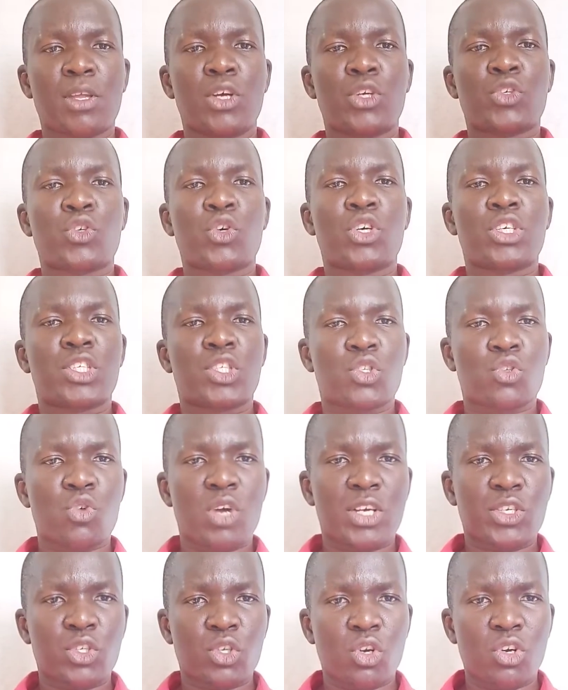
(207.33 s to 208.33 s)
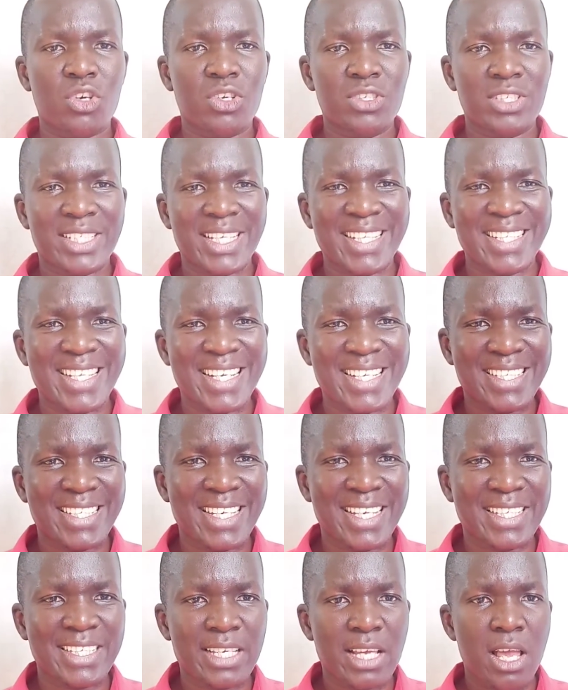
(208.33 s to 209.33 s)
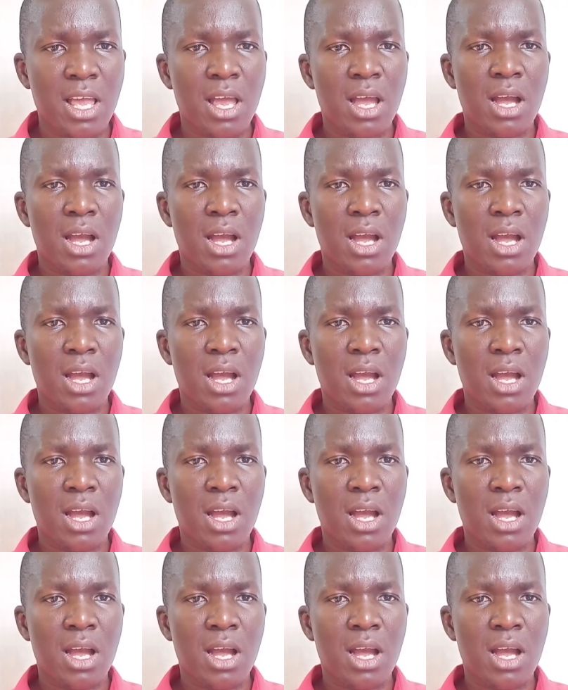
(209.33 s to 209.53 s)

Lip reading: So structural sentences